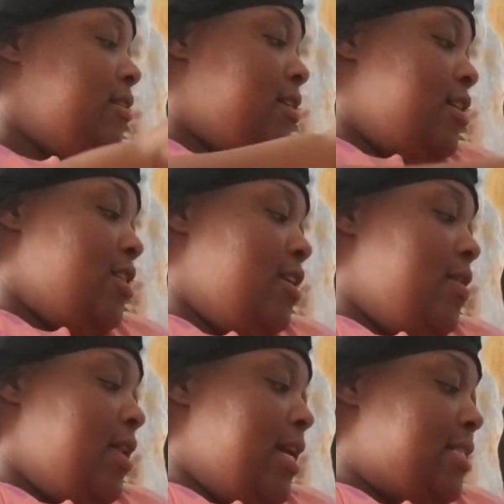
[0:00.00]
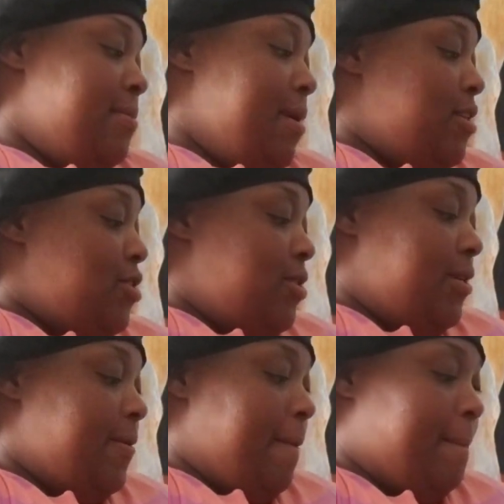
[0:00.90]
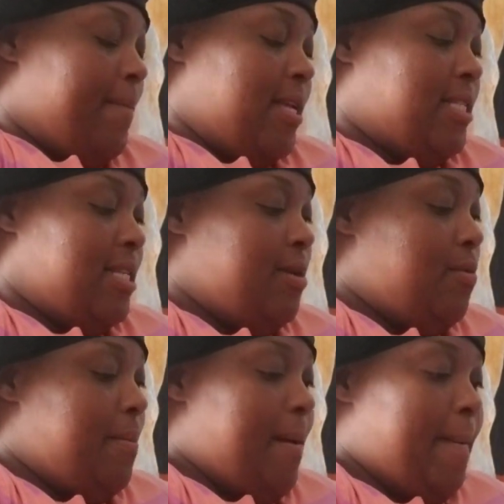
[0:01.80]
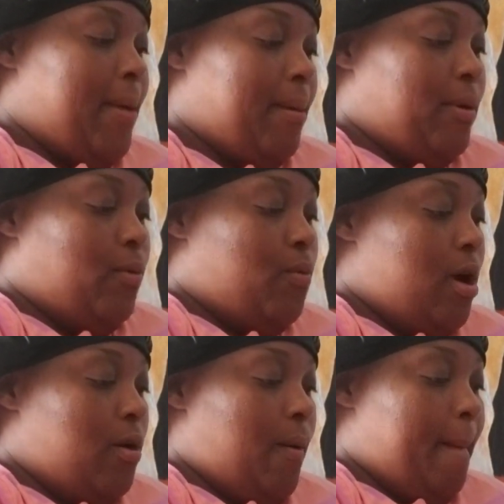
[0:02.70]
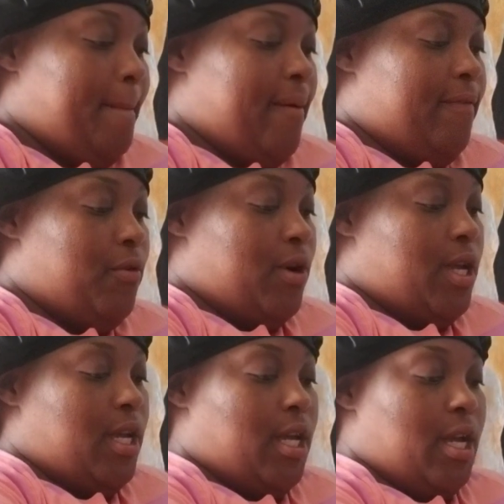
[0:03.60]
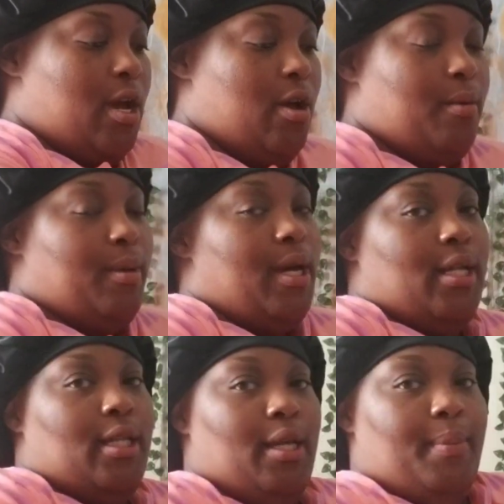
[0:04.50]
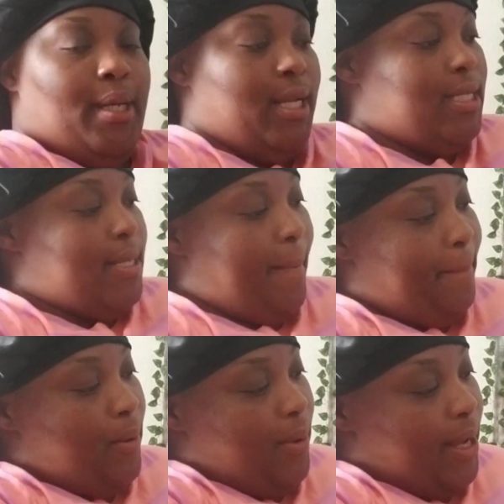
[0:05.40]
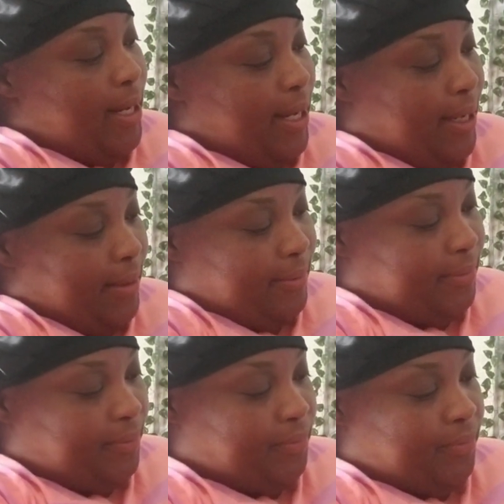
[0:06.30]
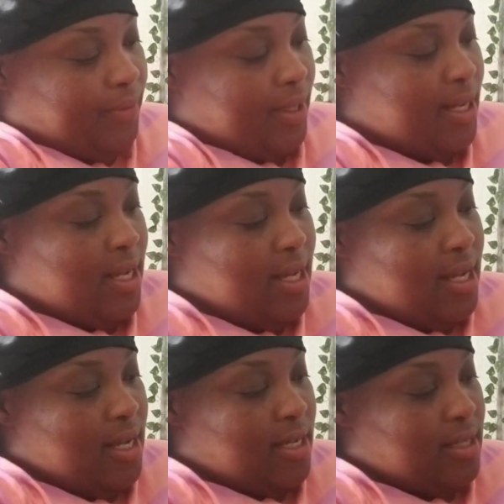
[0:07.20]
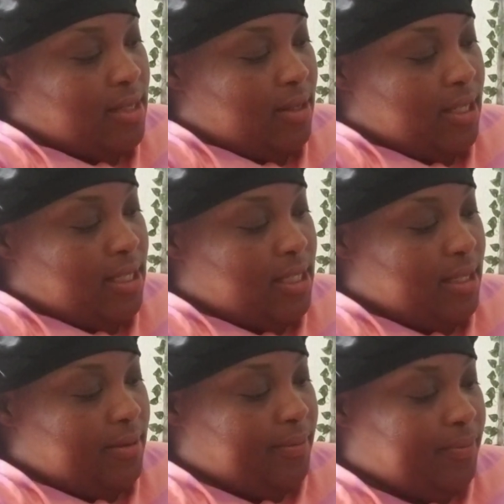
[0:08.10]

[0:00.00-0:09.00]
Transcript: Because y'all know I like to make sure they sent what my baby want before he get home and have to be disappointed. So let's see